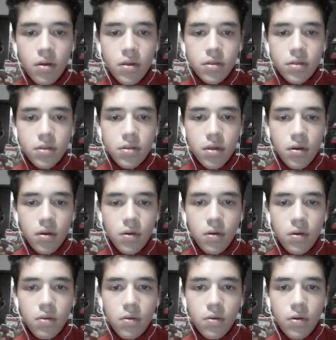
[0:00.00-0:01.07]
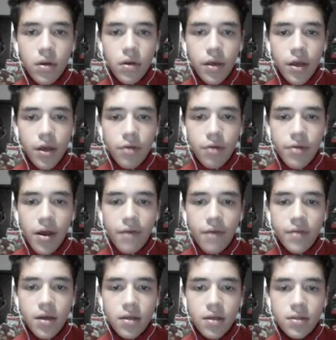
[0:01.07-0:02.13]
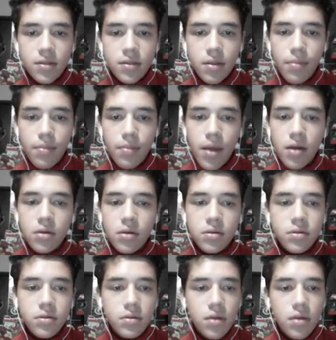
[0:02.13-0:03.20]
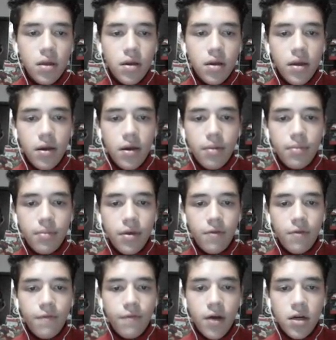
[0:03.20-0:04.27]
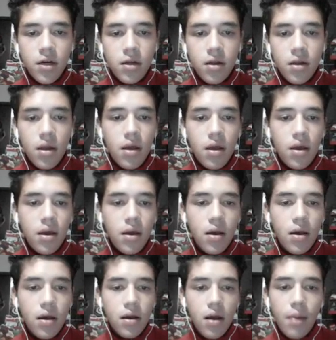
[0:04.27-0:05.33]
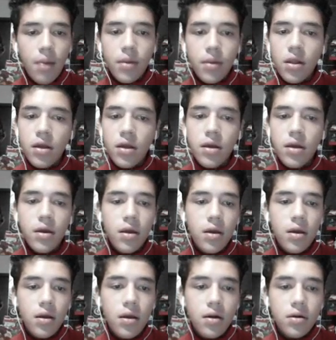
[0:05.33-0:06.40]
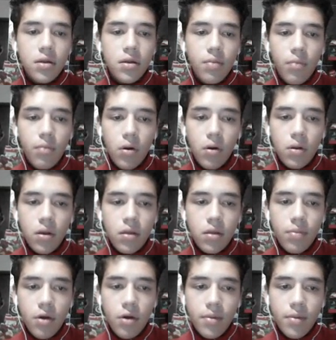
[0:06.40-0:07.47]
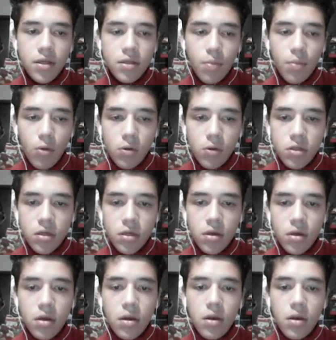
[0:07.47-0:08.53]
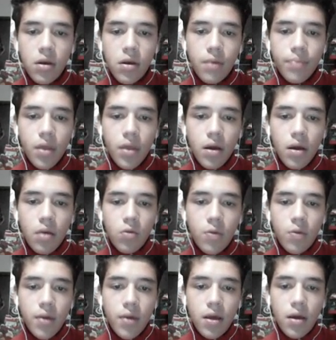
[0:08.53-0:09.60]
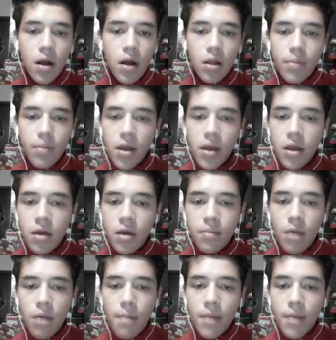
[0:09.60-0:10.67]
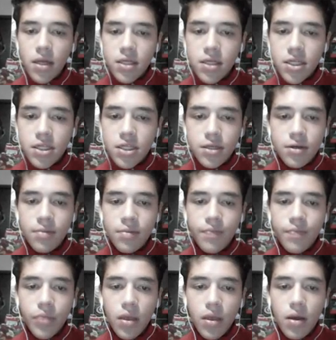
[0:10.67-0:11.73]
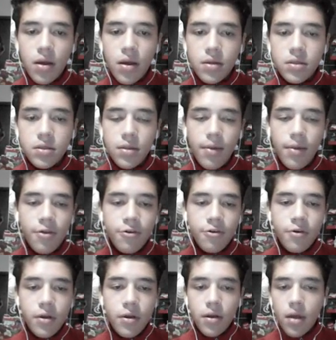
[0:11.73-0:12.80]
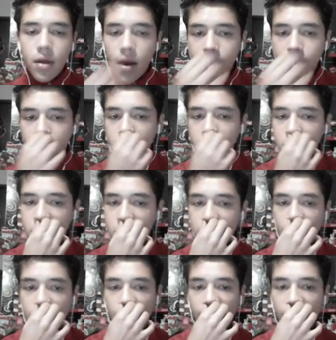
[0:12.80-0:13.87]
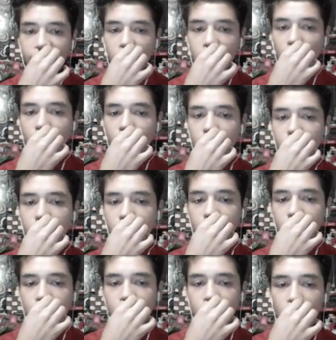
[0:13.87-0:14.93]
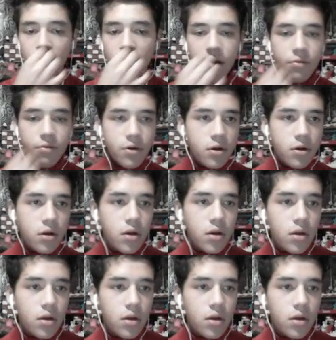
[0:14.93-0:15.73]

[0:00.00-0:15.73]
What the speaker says: so here we have that some metals can be found commonly in the permanent mold. Would be aluminium and magnesium and some other combinations of copper and iron.